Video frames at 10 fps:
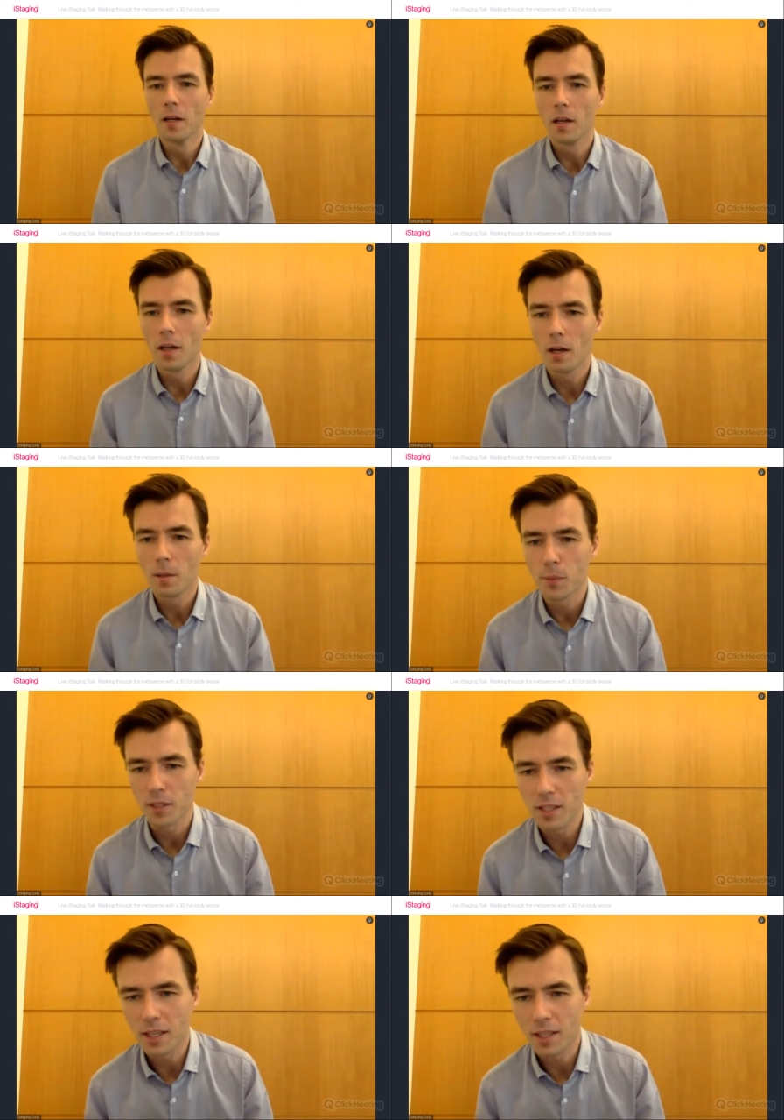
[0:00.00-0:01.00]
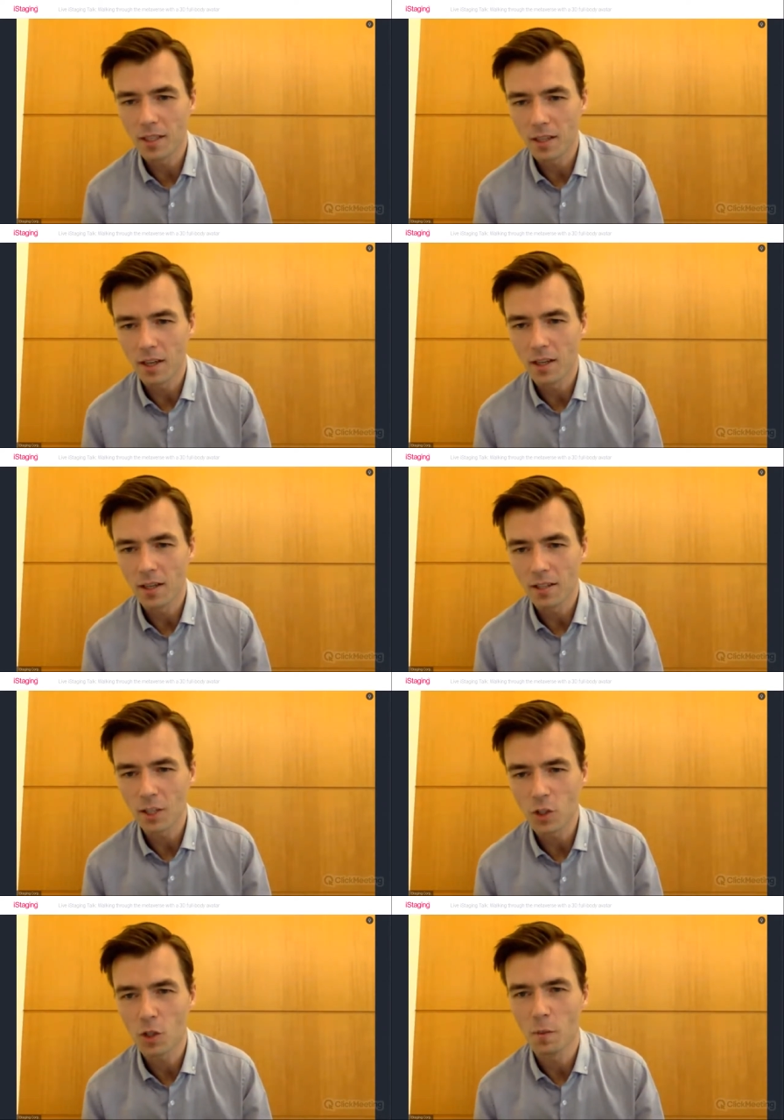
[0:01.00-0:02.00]
Pratik,
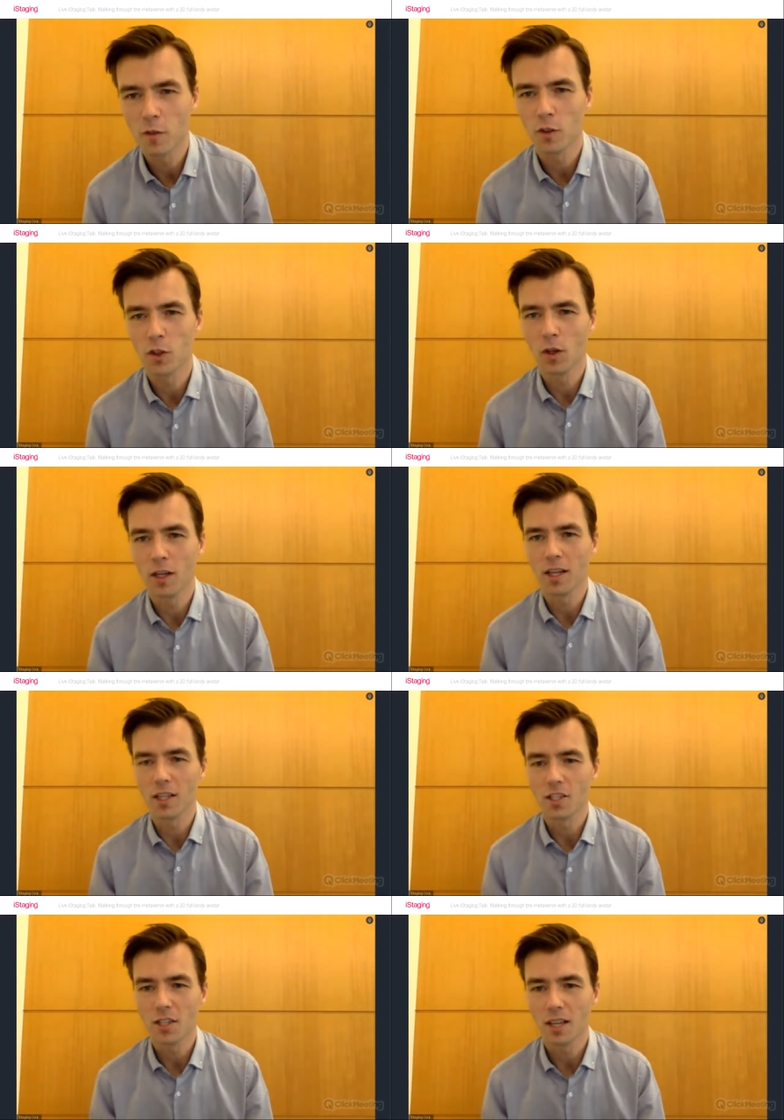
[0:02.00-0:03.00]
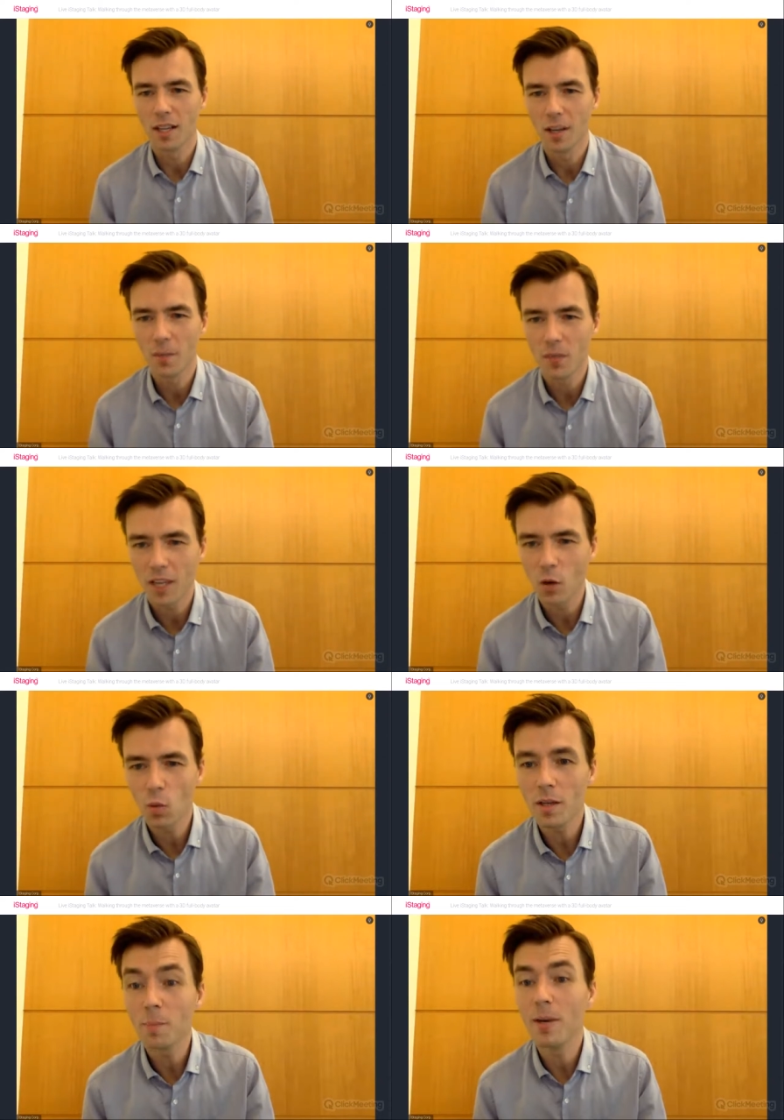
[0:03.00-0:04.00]
thank you so much for joining us. Can
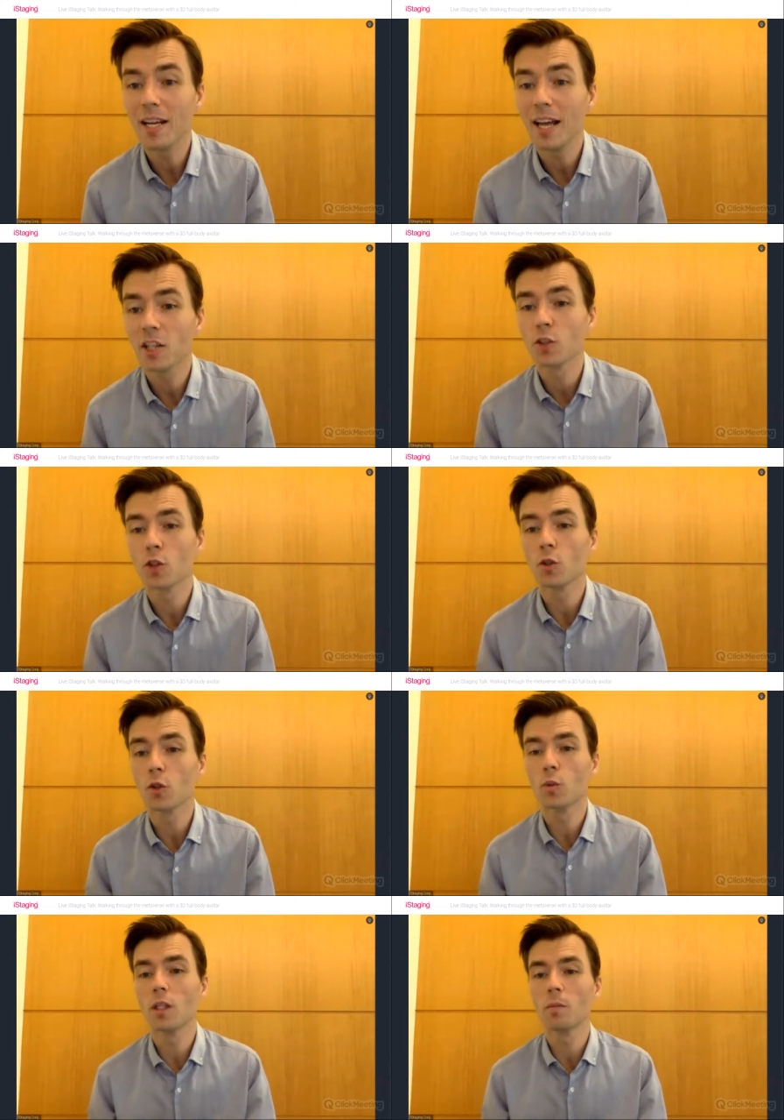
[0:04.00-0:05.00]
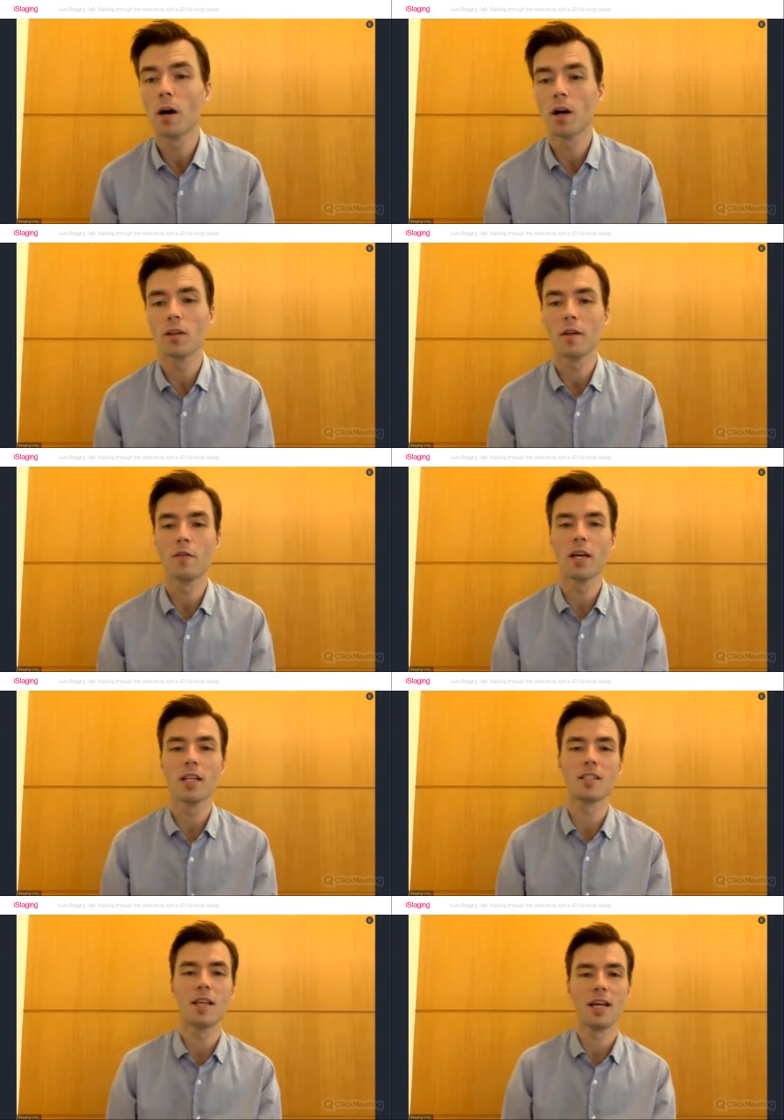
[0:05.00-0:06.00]
we embed external 3D model? If
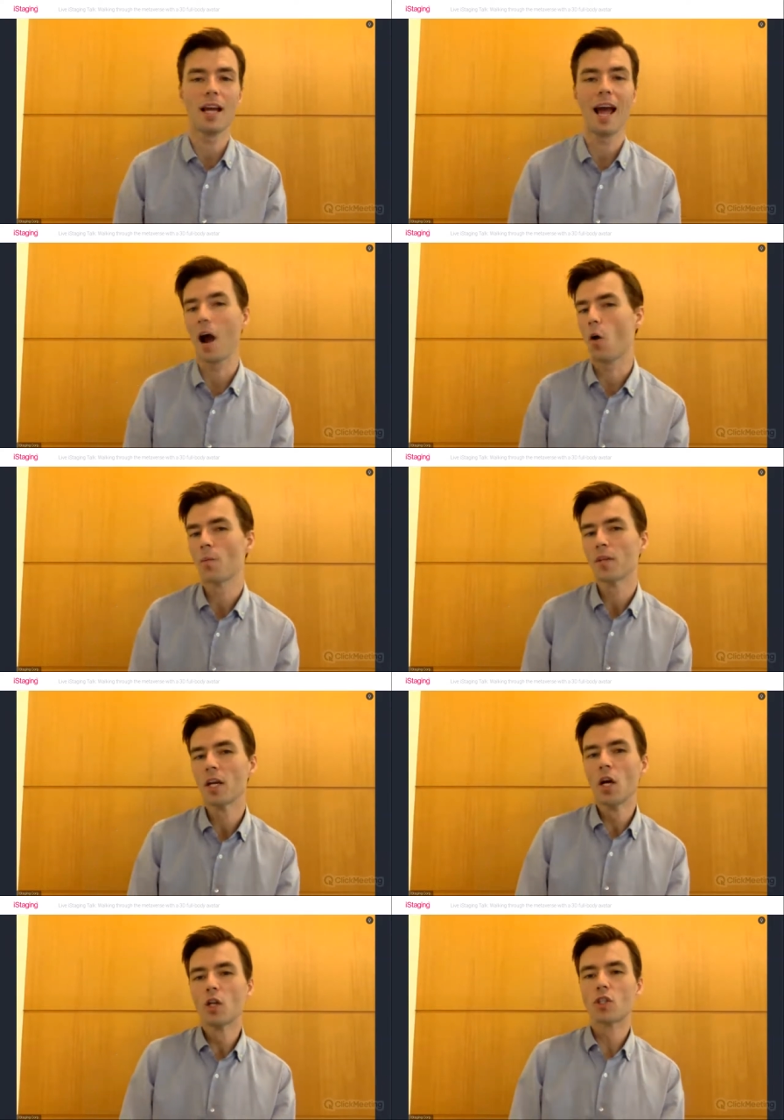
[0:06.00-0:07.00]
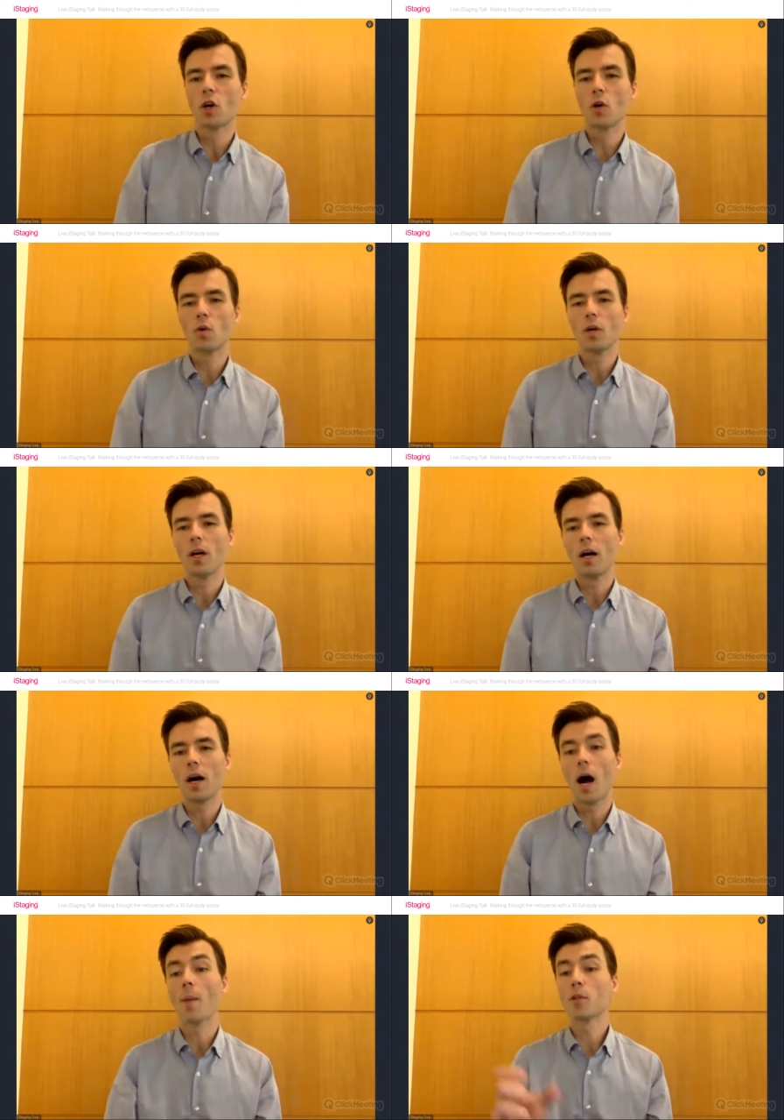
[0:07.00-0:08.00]
yes, then how? So
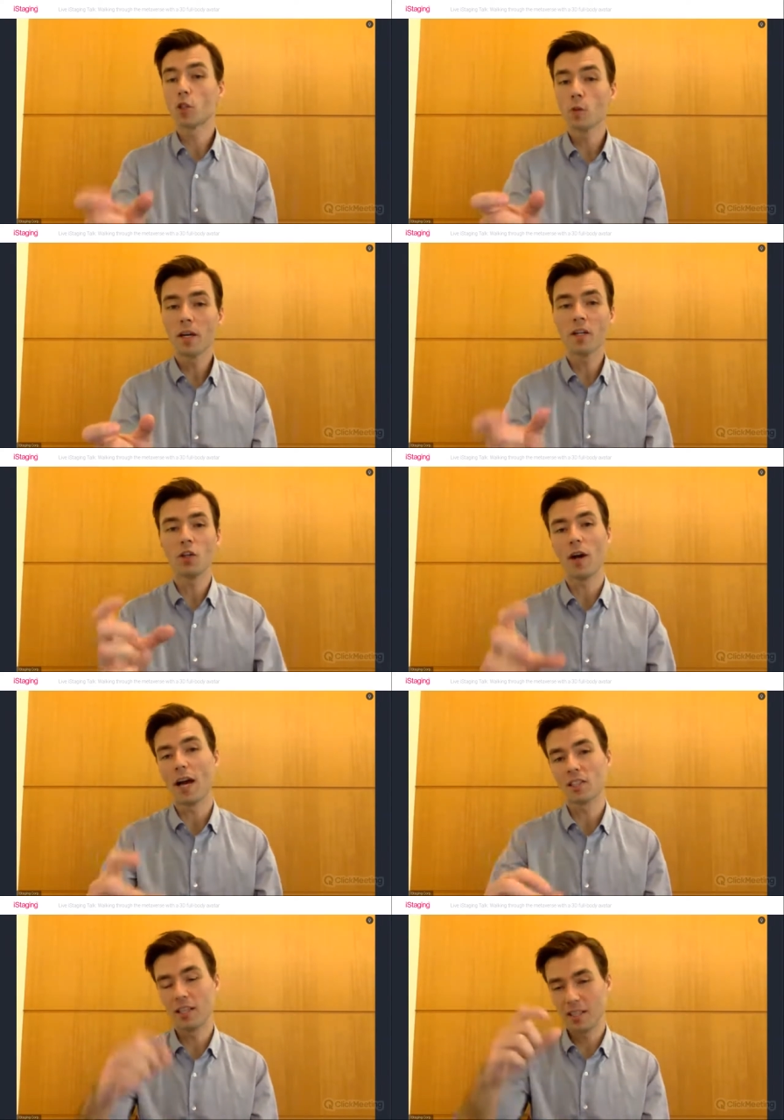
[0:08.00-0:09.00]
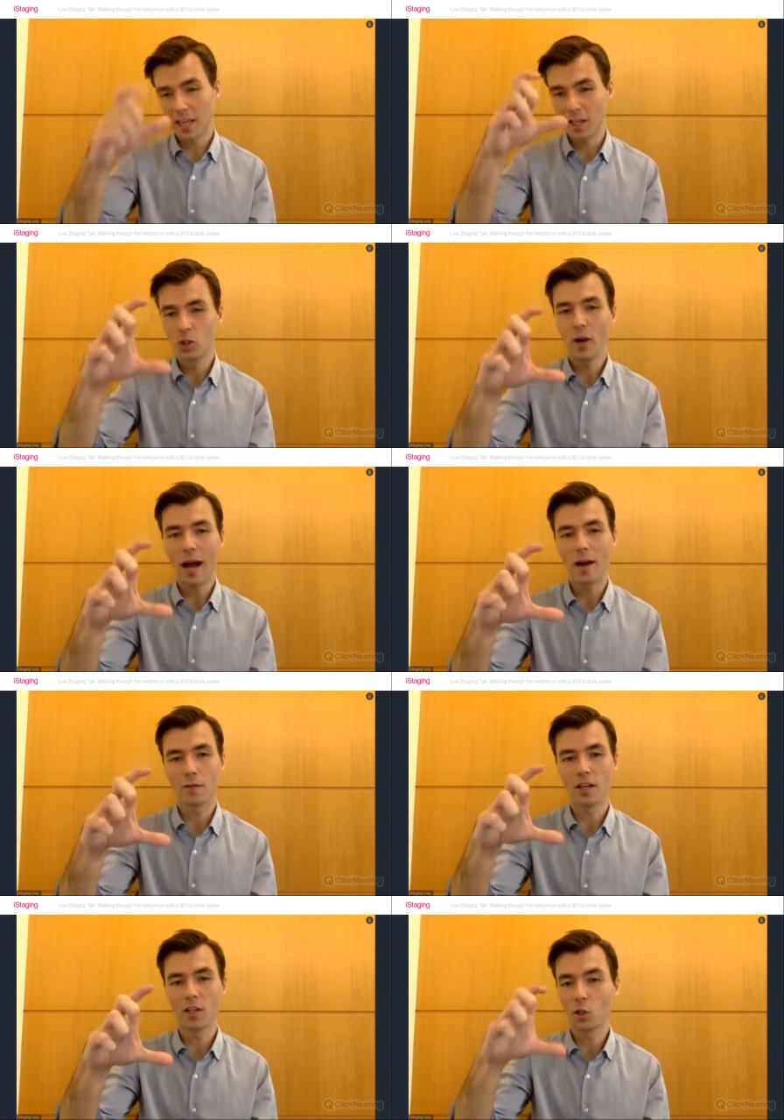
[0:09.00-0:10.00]
I'm assuming you're asking, can you have like